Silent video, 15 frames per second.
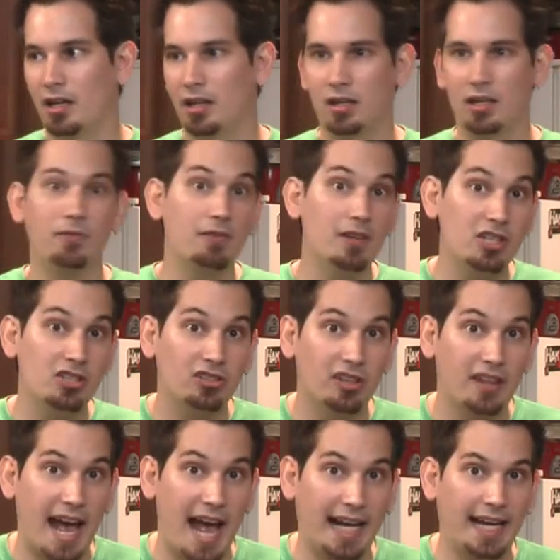convenience of the
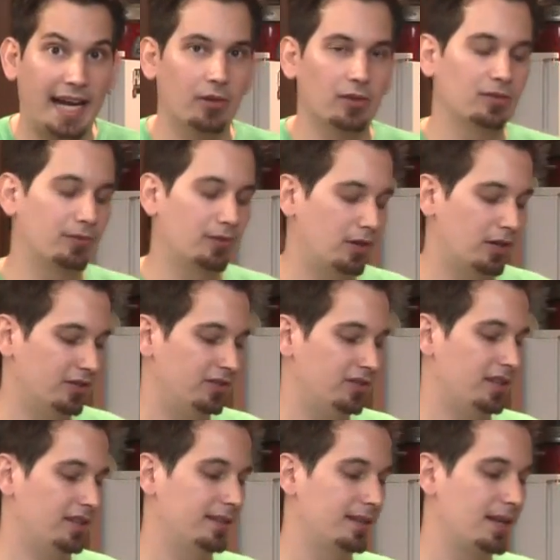hack house, for
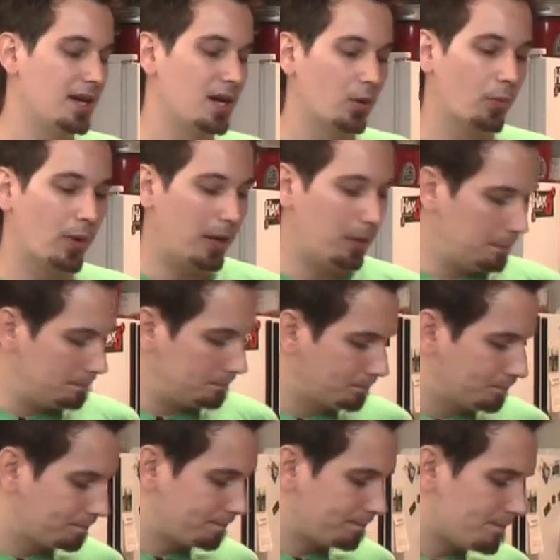instance. Well,
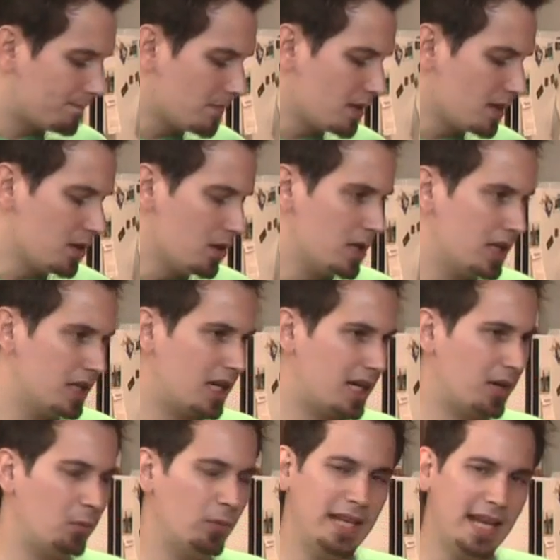
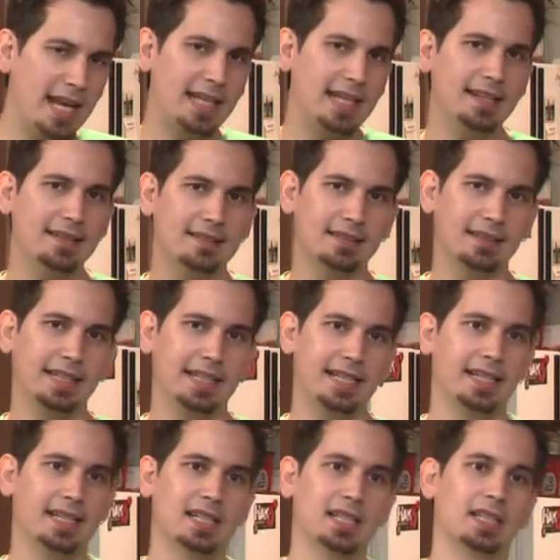we can't easily
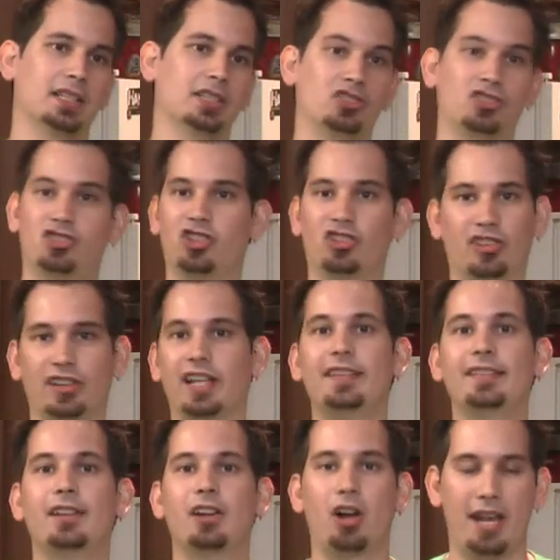just
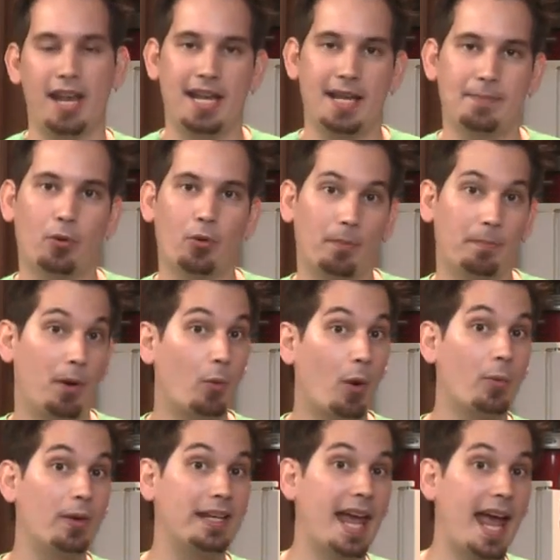listen on any port, but what we
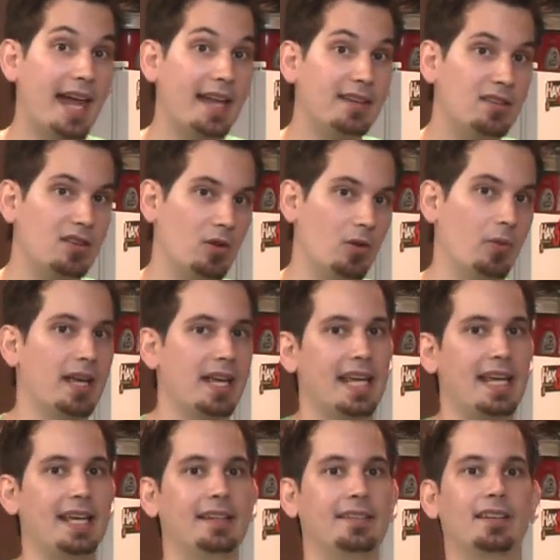can do
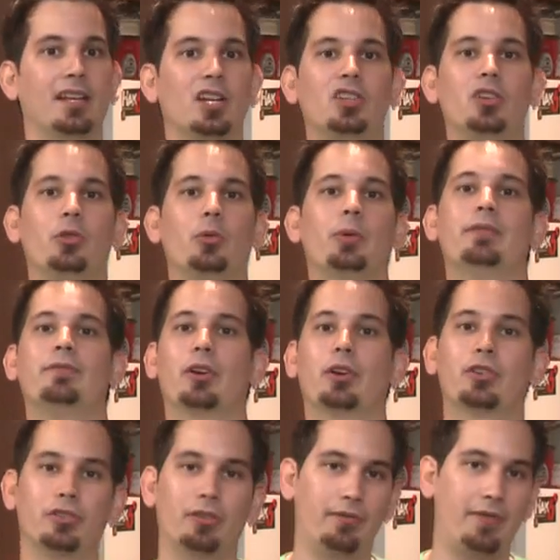is do the reverse
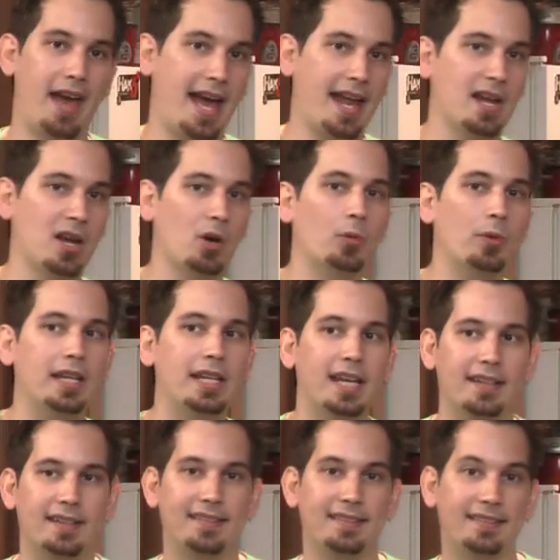of that. We can
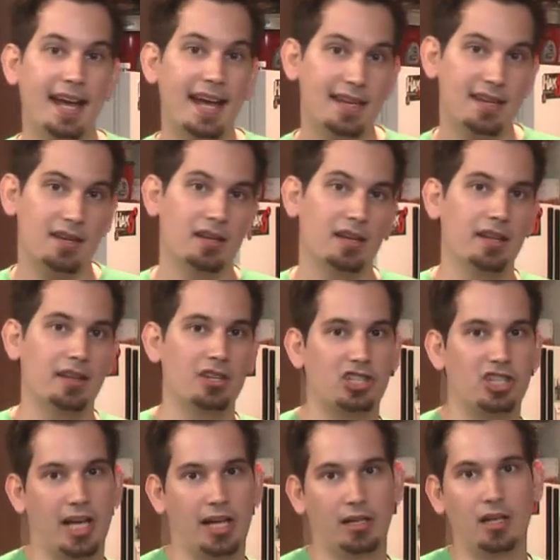send the
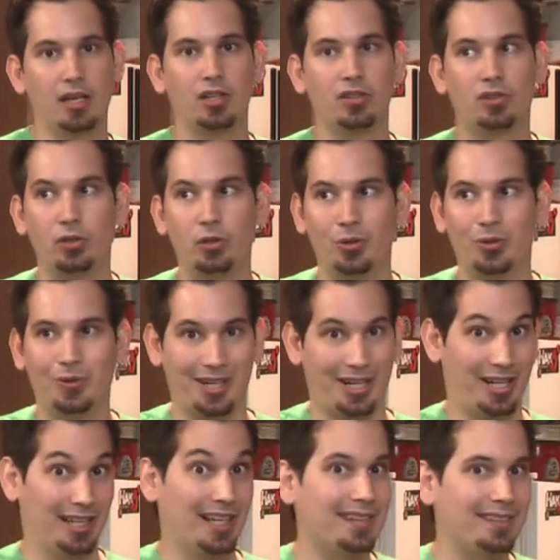shell to a
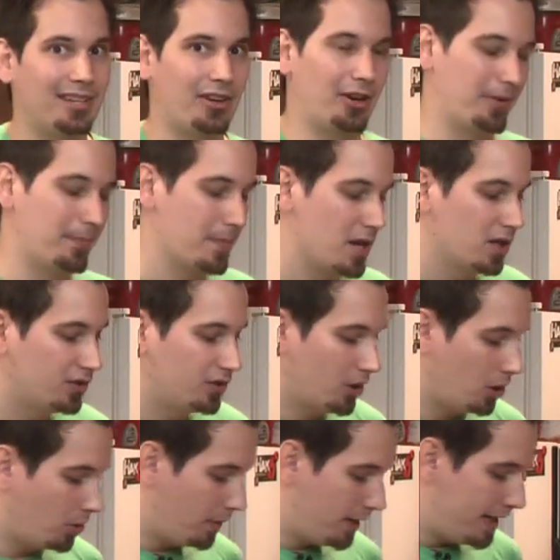listener.
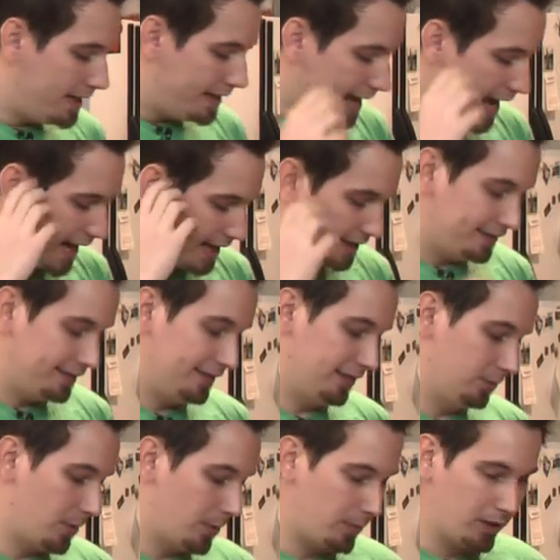So in that instance,
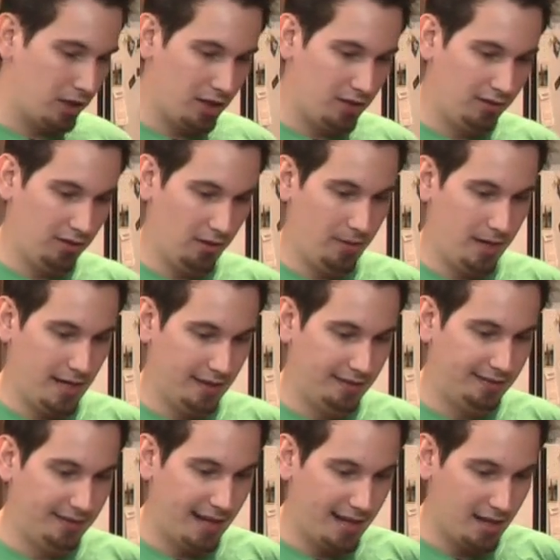what we're going to do is set